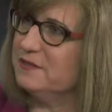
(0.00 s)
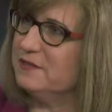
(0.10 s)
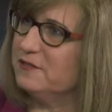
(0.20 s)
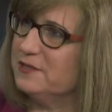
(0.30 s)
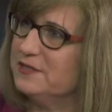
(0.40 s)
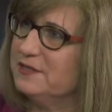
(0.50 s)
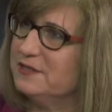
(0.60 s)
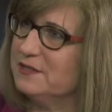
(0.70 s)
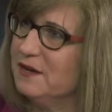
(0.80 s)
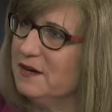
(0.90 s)
you know it's
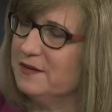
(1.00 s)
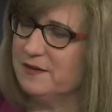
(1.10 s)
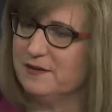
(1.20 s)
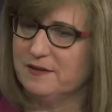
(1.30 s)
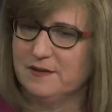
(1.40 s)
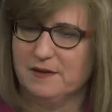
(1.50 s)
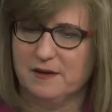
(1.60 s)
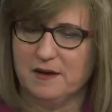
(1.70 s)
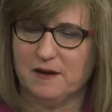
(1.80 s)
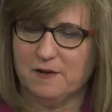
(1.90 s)
it's not
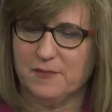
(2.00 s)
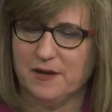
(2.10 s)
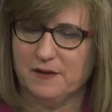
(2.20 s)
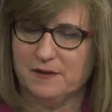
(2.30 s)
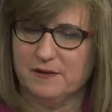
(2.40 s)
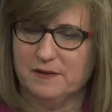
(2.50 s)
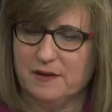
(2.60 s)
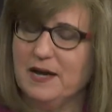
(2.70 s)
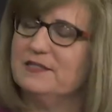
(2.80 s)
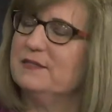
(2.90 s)
um,
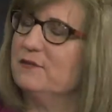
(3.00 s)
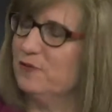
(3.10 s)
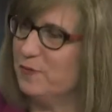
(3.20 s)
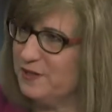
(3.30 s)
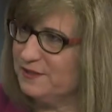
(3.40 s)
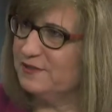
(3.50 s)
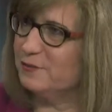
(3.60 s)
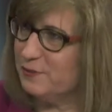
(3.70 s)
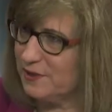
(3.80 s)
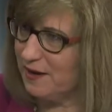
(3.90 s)
as robust as
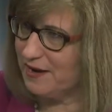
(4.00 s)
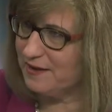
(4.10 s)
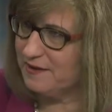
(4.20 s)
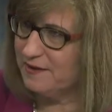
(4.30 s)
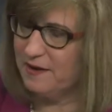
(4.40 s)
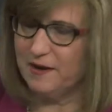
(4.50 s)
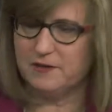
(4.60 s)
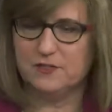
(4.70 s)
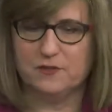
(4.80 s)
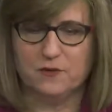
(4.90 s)
we would like. Yeah.
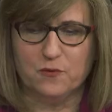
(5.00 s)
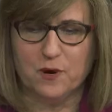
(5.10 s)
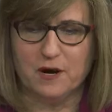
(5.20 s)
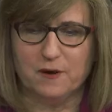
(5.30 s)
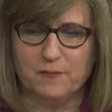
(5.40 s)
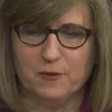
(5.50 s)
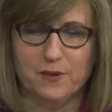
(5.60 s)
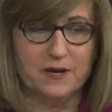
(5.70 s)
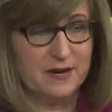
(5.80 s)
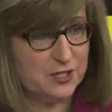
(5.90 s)
And so, um,
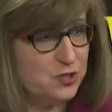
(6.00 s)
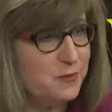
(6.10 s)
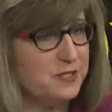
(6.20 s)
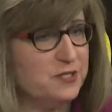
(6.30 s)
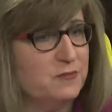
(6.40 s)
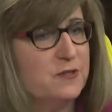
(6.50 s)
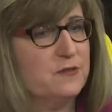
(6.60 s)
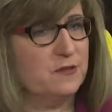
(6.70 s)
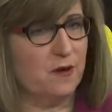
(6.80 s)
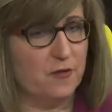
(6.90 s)
but as you mentioned, with
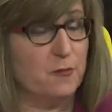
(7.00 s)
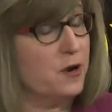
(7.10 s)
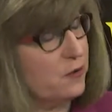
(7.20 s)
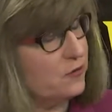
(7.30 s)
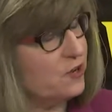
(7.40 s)
all the partners